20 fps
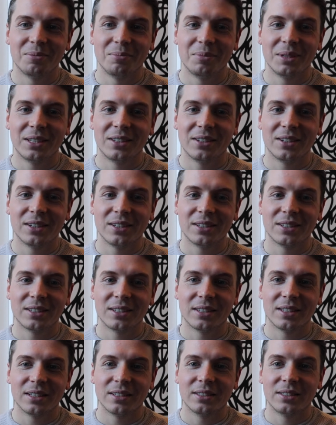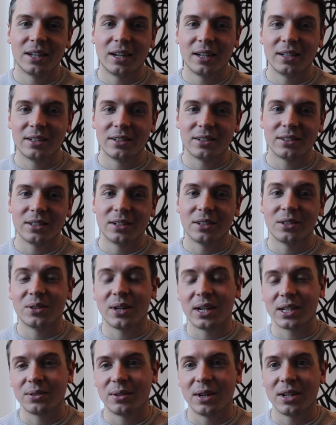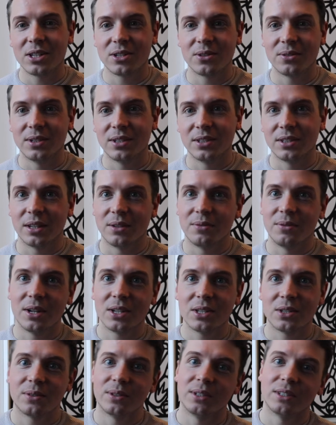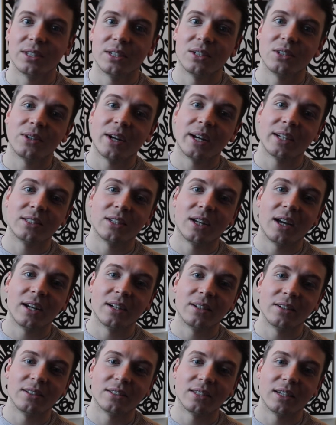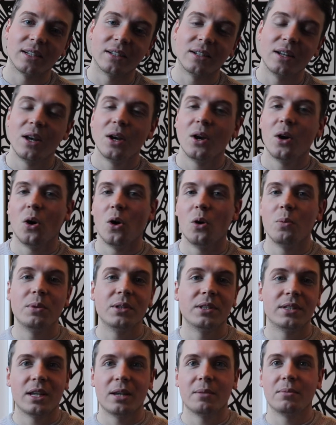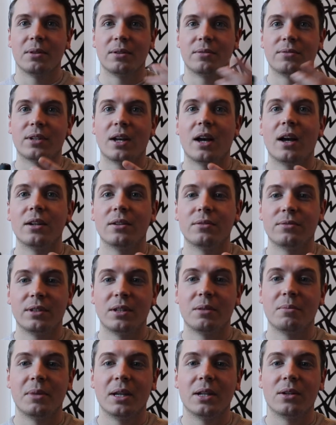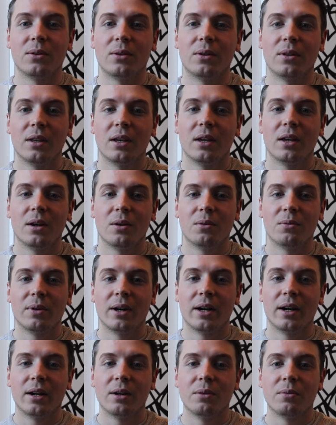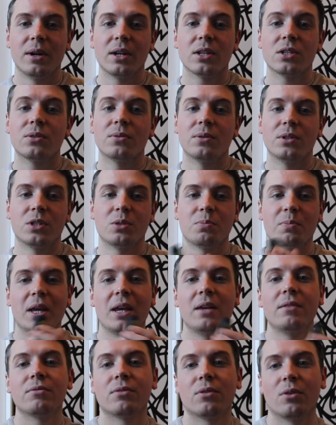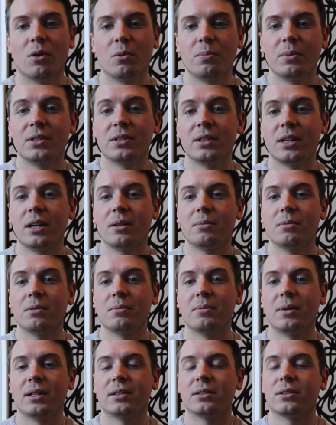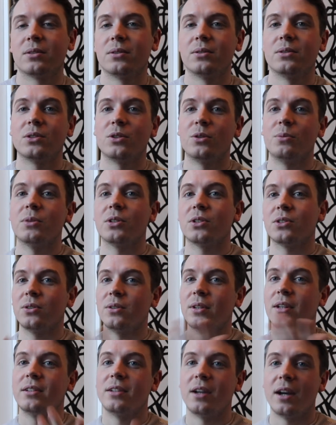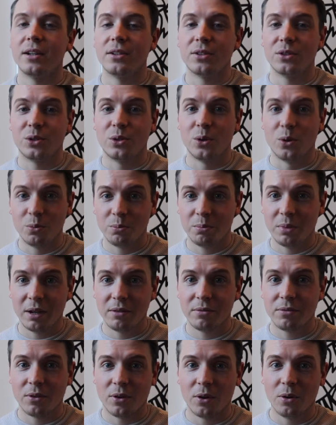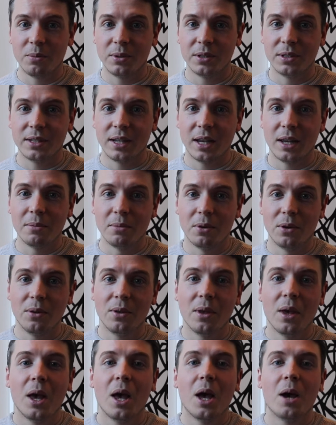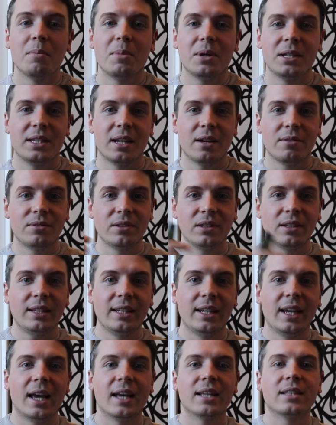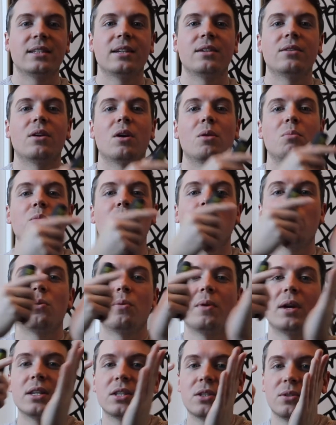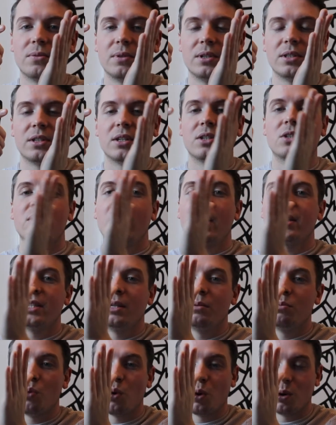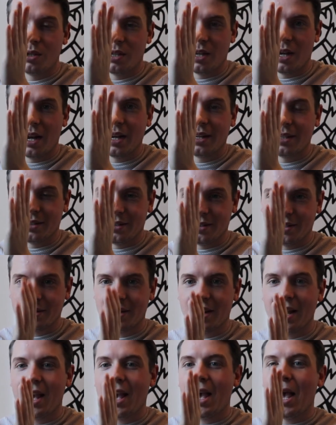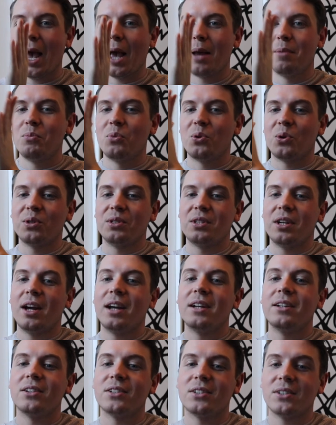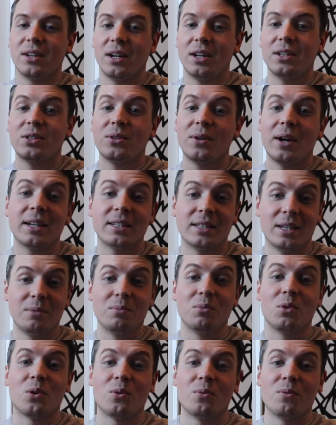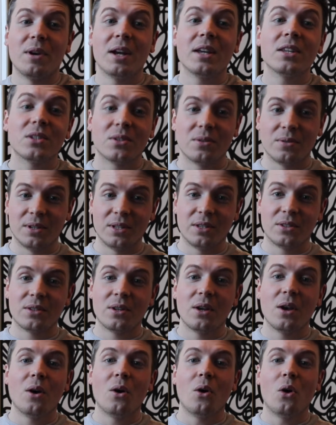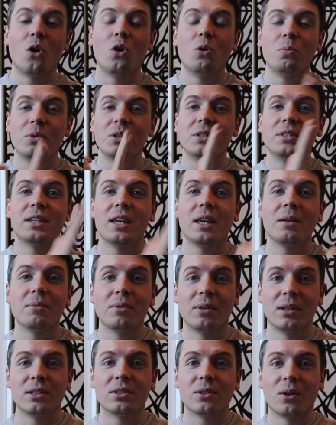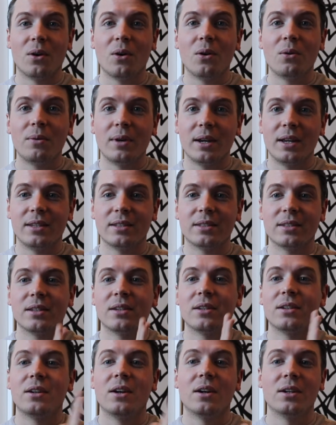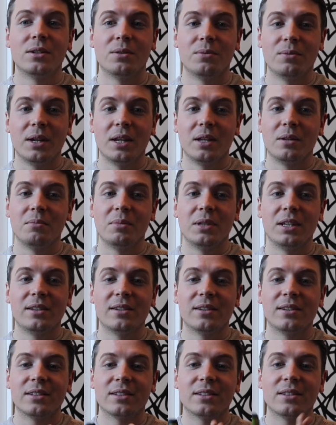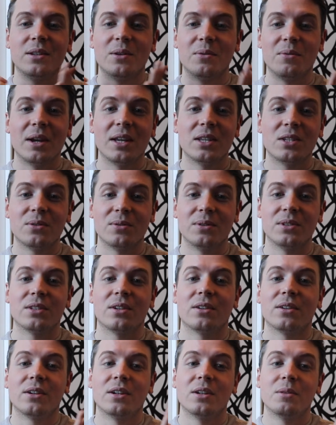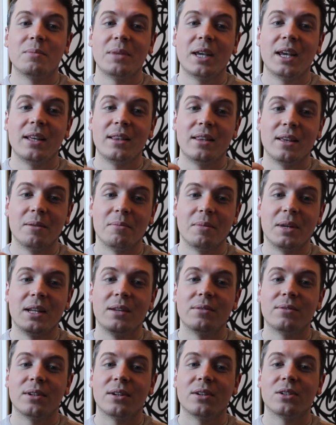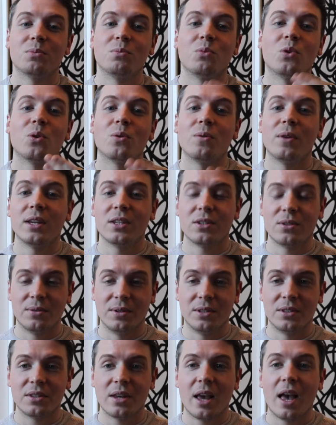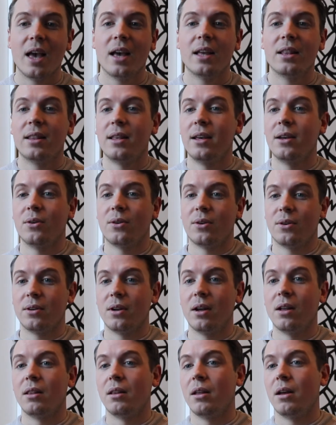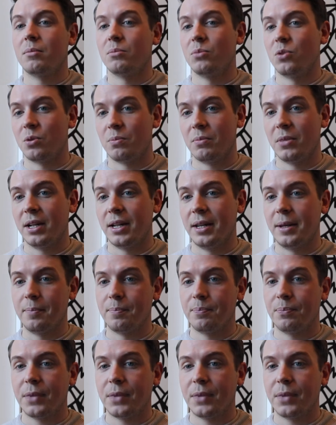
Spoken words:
because diners attract restaurants and restaurants attract diners, and OpenTable is kind of in the middle where restaurants pay for OpenTable, but consumers, so the diners, don't pay for OpenTable. But definitely as there are more restaurants attracting more diners and more diners attracting more restaurants, OpenTable is always gonna win because the restaurants are gonna pay them. And if there's more restaurants, they earn a lot more money.